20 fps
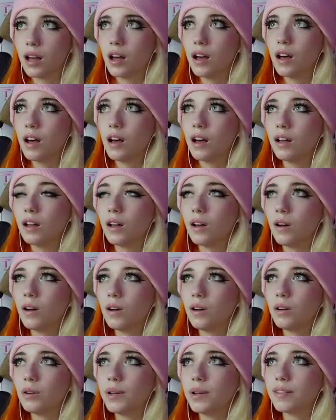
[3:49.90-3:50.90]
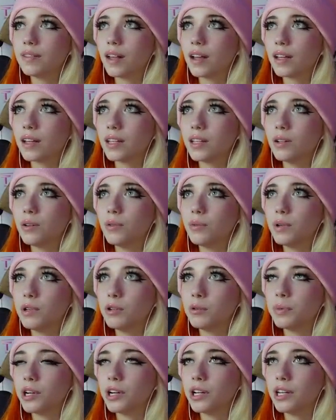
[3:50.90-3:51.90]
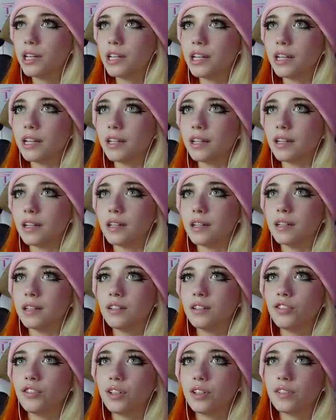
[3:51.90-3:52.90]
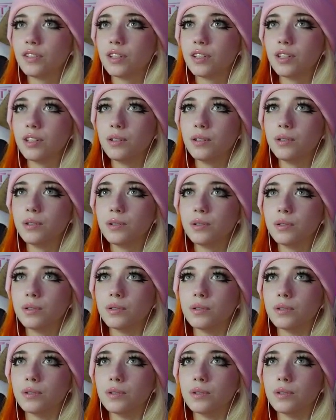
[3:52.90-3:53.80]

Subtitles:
Oh, it's that cute little bunny. She's cute.